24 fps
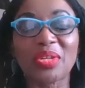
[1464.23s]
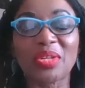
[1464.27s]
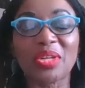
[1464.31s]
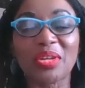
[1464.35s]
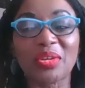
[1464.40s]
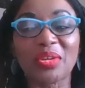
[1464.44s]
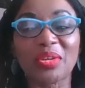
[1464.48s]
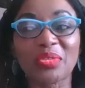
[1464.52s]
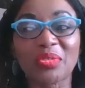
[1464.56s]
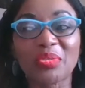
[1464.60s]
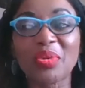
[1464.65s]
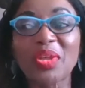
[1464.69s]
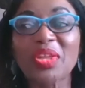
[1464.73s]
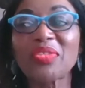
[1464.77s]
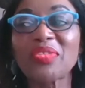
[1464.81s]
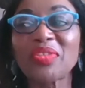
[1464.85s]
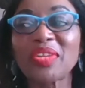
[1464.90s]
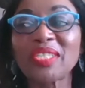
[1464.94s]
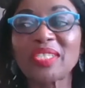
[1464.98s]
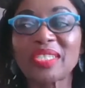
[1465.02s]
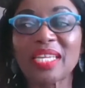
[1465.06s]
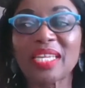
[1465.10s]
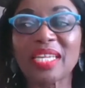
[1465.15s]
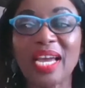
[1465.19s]
3 things
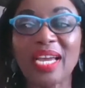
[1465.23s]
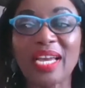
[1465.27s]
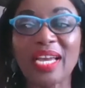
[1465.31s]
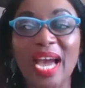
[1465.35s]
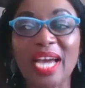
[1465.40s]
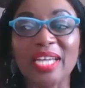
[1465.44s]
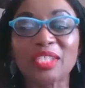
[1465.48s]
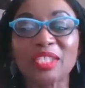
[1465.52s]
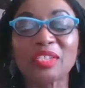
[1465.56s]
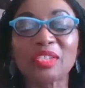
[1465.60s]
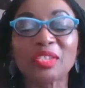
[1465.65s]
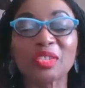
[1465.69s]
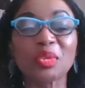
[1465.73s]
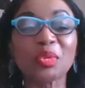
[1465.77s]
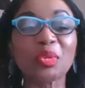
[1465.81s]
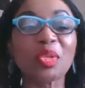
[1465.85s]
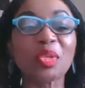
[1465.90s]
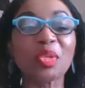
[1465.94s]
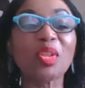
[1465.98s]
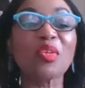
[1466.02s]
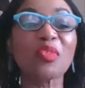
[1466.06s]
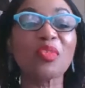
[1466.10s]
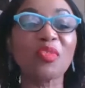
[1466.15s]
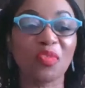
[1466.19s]
that I still
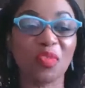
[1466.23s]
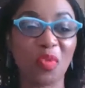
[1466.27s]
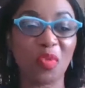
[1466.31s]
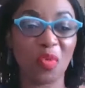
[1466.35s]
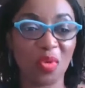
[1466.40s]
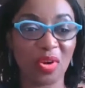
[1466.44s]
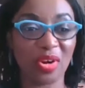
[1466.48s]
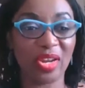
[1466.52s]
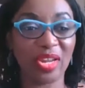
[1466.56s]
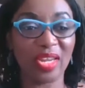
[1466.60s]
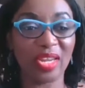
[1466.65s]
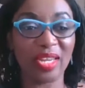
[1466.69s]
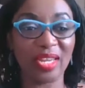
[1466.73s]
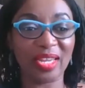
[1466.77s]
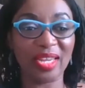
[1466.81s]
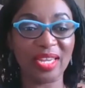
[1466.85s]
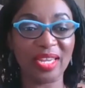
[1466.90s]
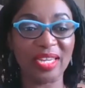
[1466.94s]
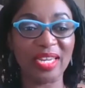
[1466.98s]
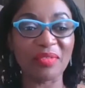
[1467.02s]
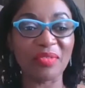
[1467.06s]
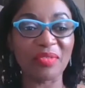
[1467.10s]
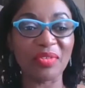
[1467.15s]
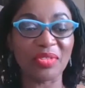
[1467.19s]
look for
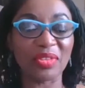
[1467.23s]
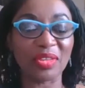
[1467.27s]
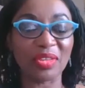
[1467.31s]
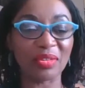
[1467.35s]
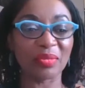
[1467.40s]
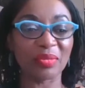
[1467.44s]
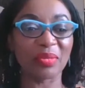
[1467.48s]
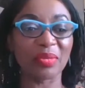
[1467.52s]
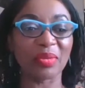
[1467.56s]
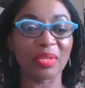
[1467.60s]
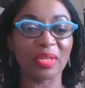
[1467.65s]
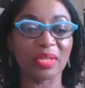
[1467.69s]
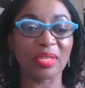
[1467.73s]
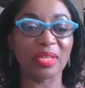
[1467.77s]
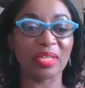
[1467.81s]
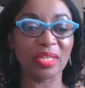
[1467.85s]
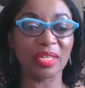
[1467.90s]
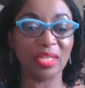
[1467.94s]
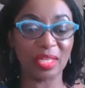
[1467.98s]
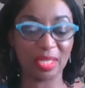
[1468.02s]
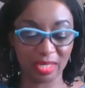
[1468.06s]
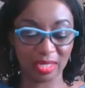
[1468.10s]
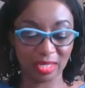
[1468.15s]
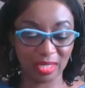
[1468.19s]
in everything.
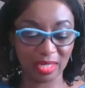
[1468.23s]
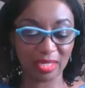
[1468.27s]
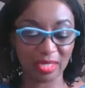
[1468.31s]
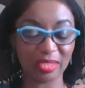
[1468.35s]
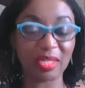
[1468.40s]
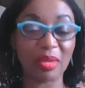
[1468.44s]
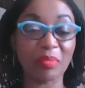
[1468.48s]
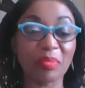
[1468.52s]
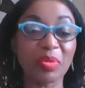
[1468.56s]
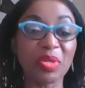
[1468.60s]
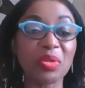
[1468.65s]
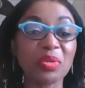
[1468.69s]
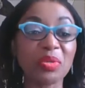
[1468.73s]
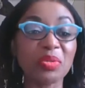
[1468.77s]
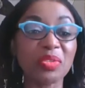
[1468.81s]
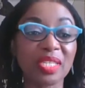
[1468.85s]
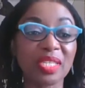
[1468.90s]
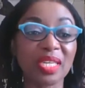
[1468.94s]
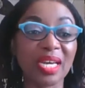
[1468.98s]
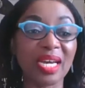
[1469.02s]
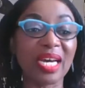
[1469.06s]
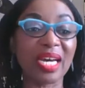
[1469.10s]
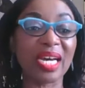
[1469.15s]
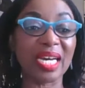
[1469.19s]
Somebody who's
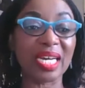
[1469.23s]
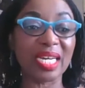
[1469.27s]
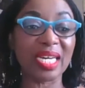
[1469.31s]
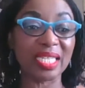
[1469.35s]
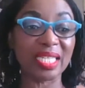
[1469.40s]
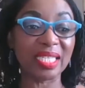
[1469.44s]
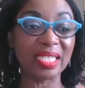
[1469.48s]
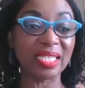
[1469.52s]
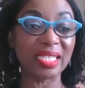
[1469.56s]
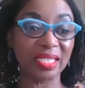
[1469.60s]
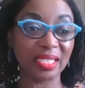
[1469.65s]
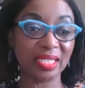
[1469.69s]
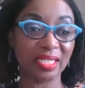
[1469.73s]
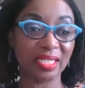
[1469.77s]
kind,